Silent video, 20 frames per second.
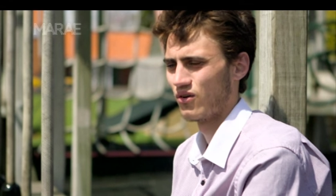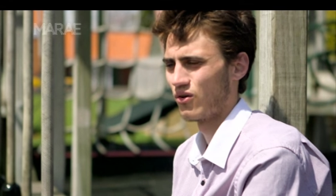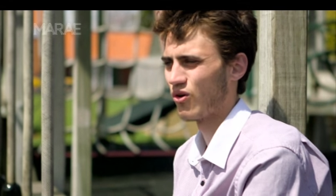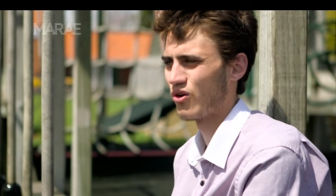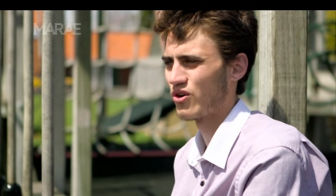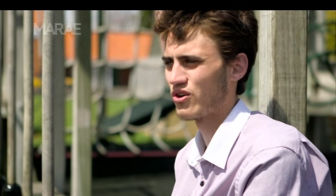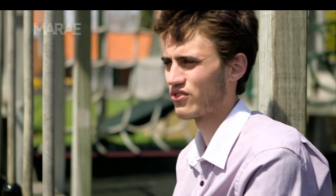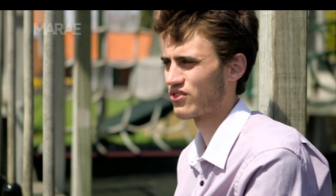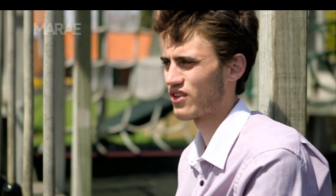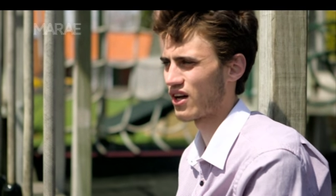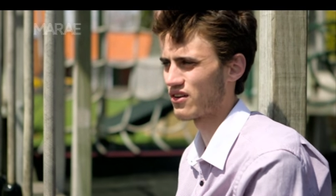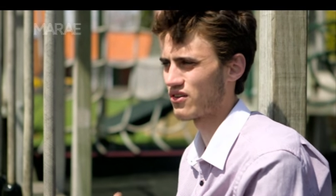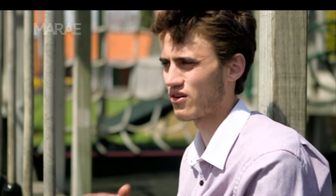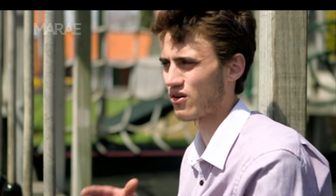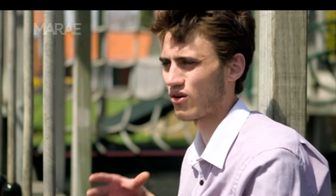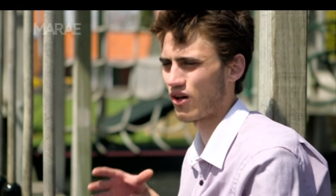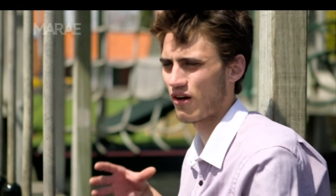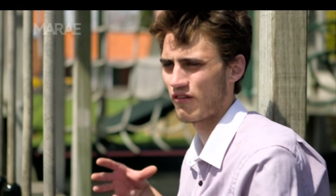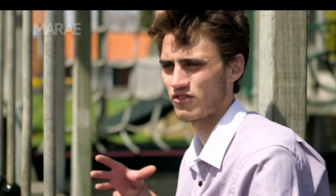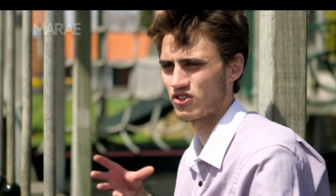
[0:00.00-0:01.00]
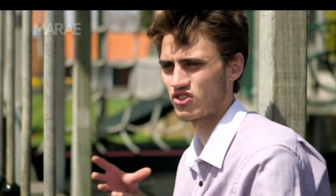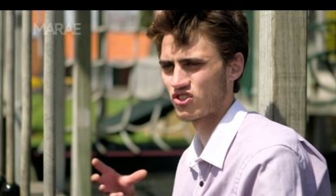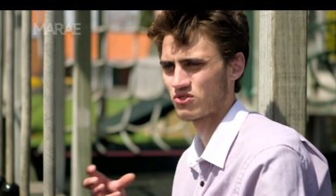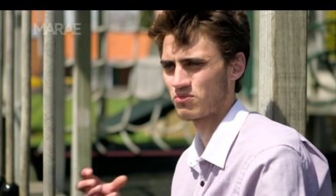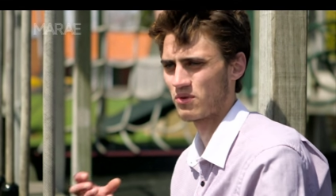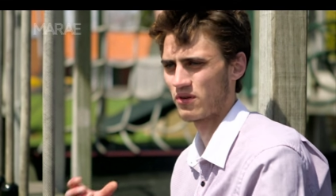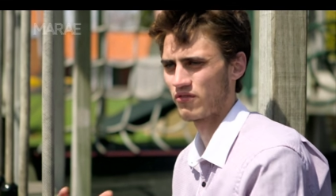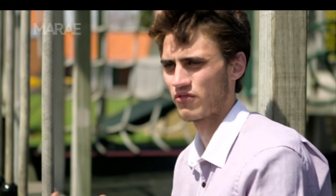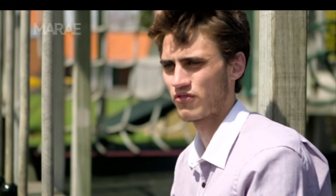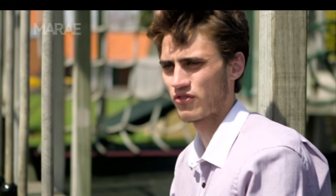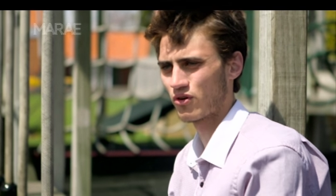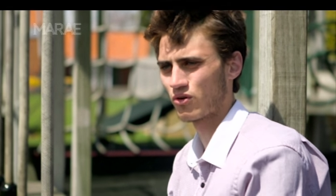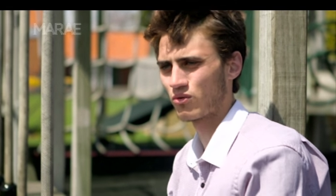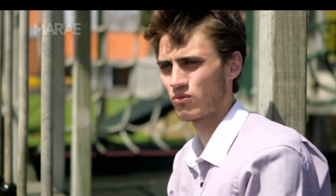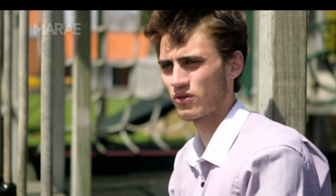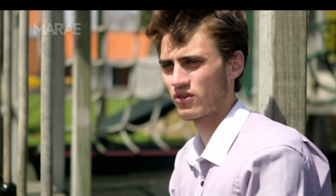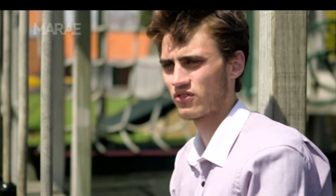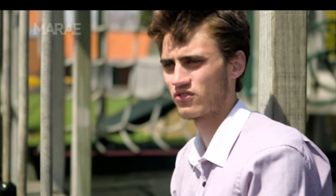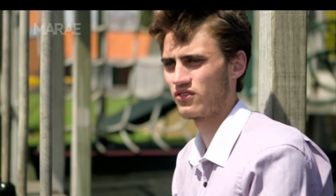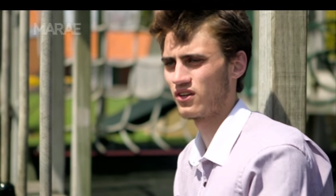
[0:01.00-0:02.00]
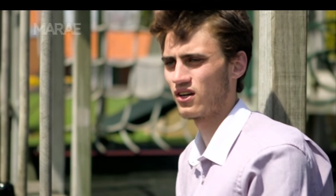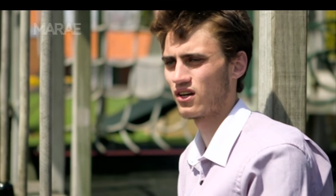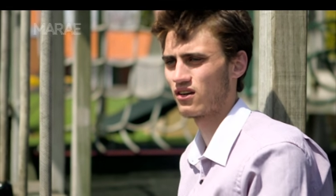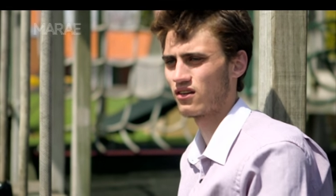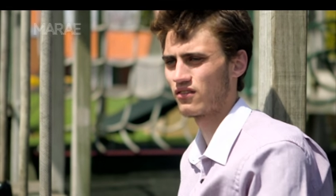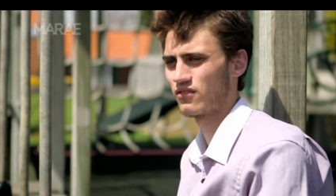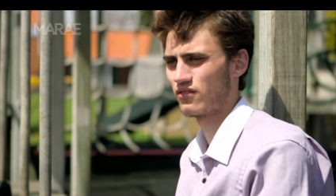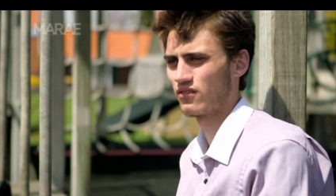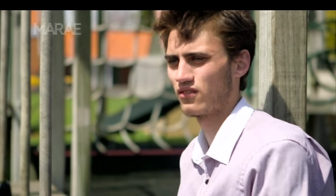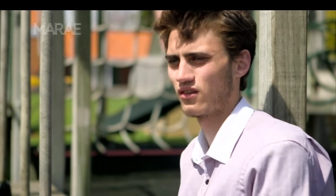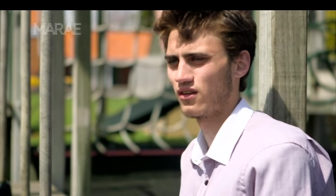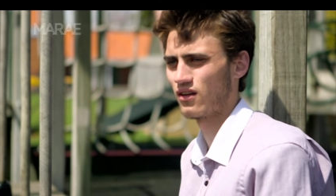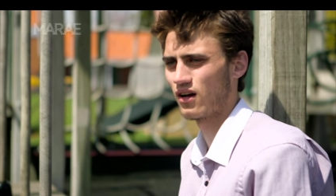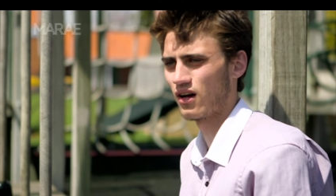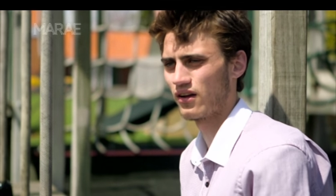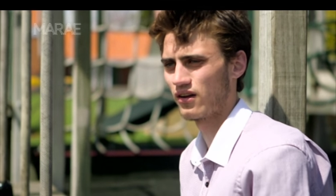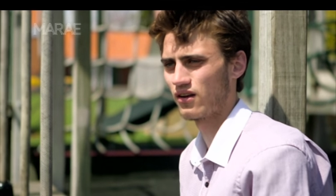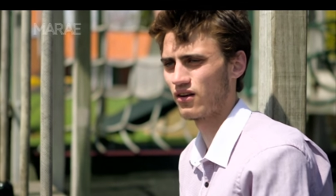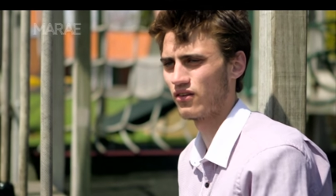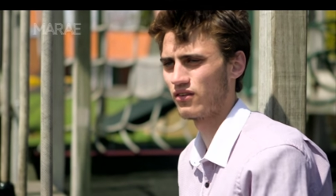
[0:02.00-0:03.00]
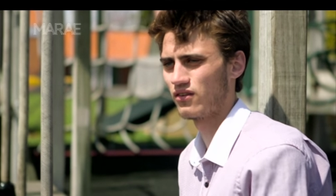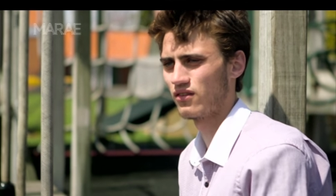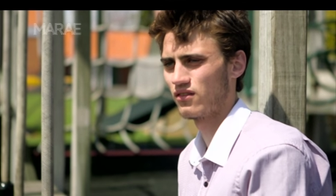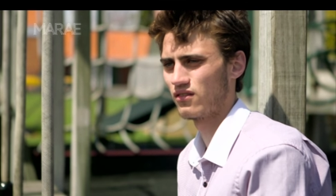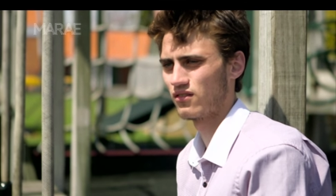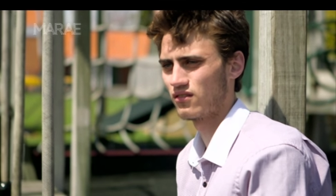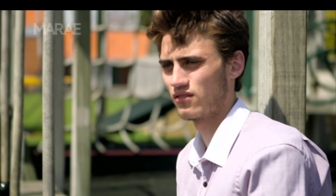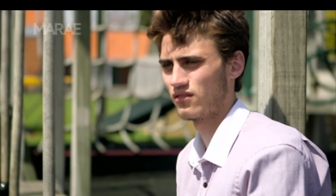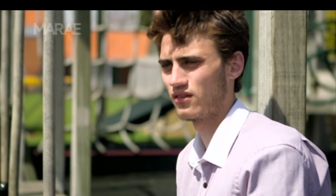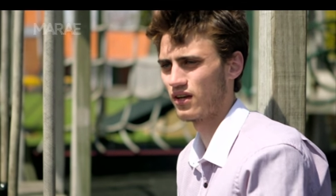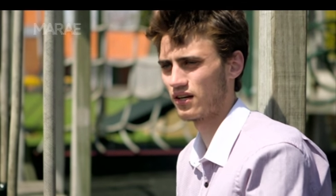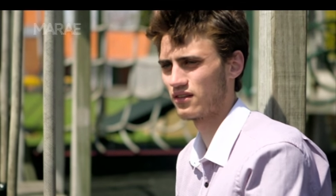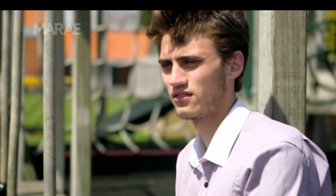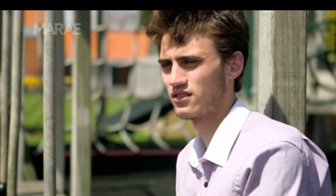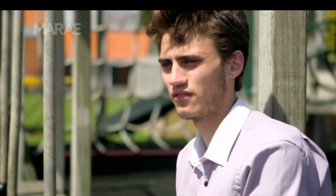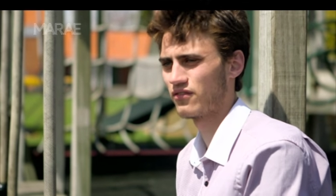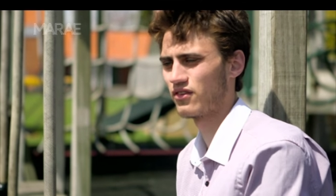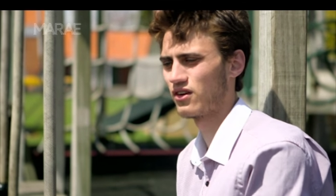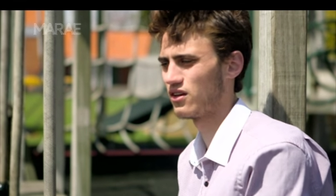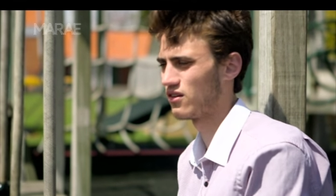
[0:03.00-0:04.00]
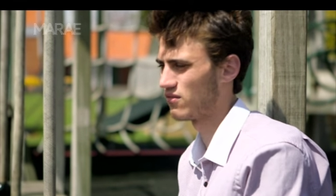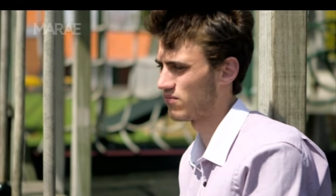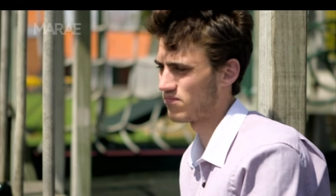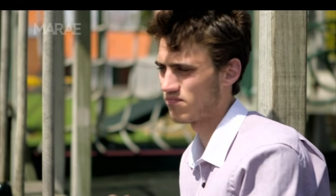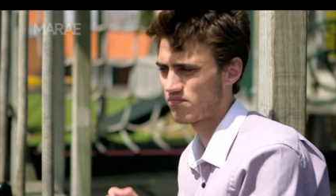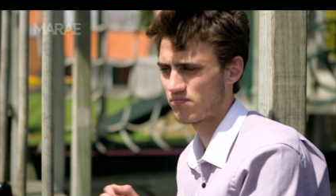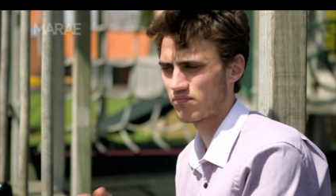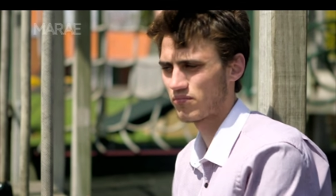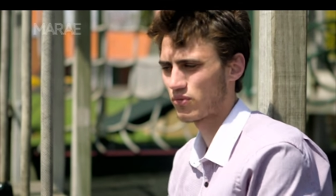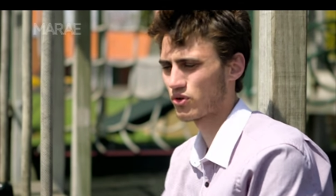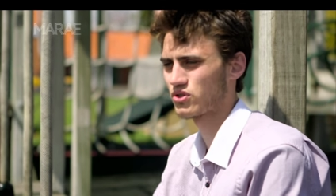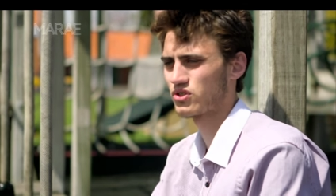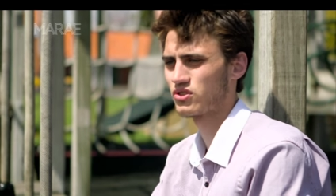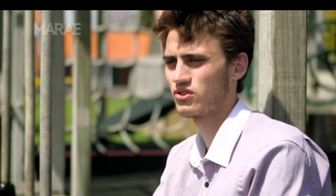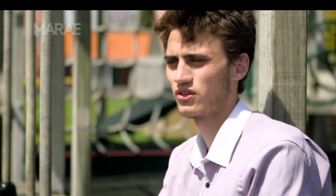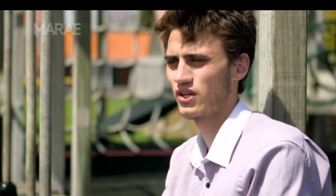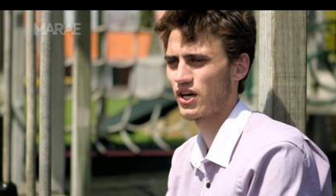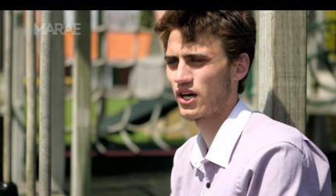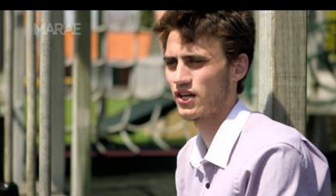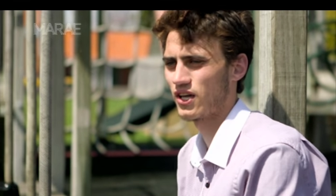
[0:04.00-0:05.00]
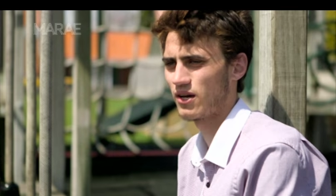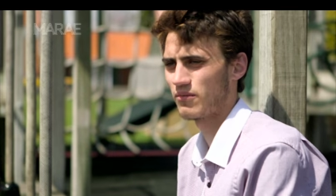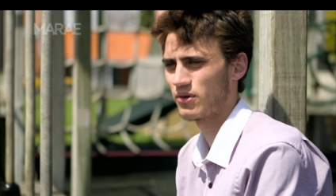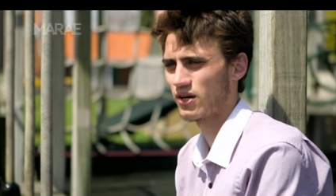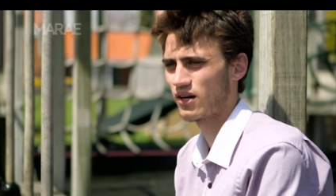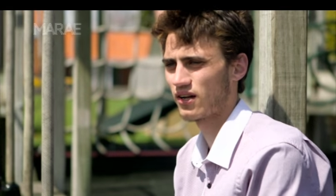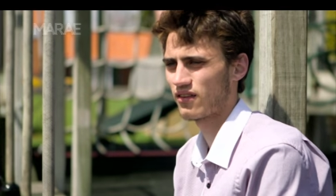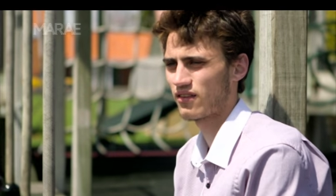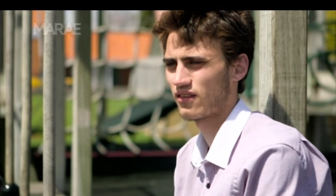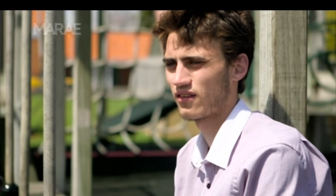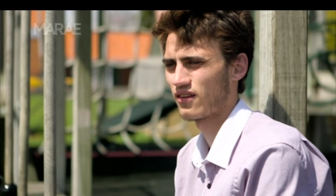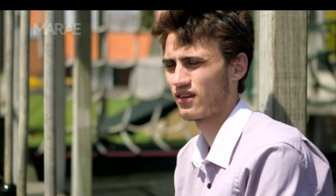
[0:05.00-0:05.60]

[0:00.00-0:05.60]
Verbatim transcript: All you've done your whole life is just been fueled with this negative, uh, you know, negativity that pushes you down that path.